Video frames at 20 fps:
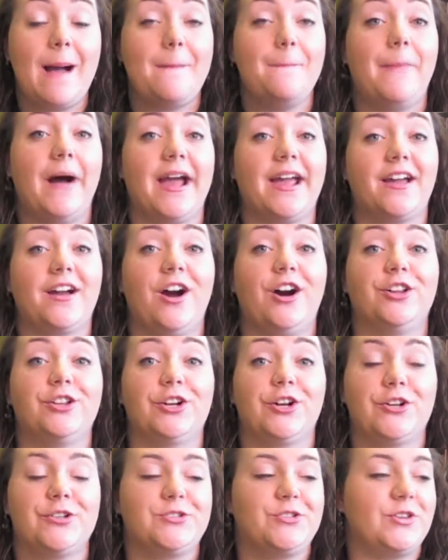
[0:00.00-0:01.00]
by
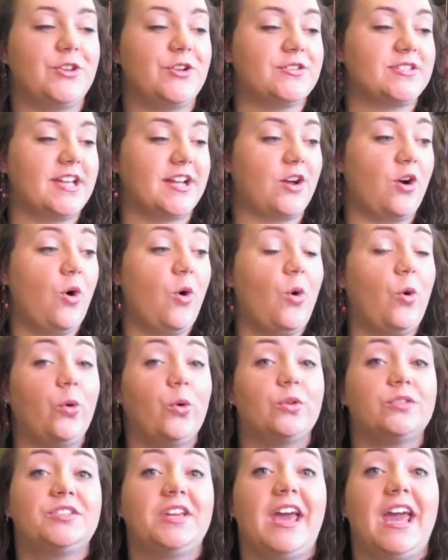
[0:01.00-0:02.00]
color. So there's like a
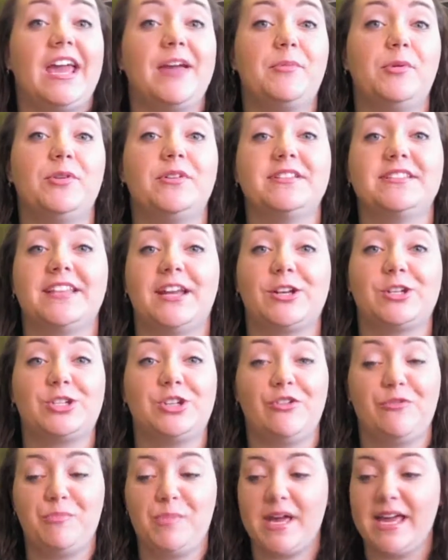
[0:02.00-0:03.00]
whole table and section
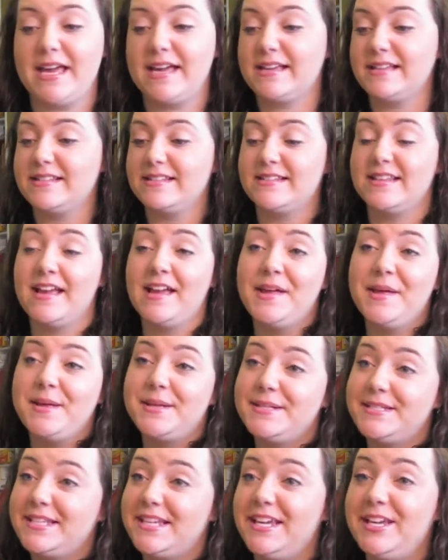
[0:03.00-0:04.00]
of pinks,
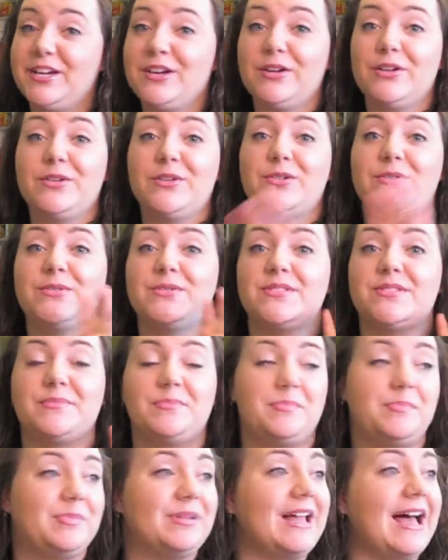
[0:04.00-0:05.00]
teals,
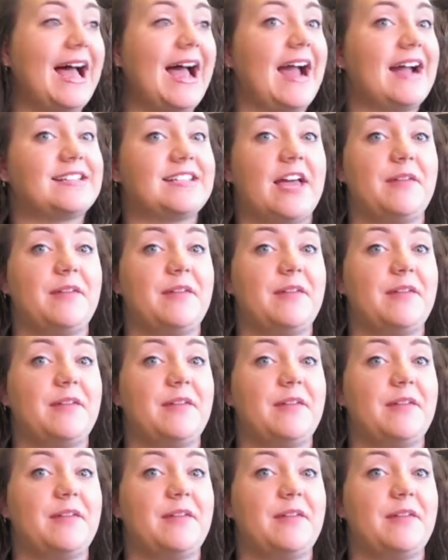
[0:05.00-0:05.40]
blacks.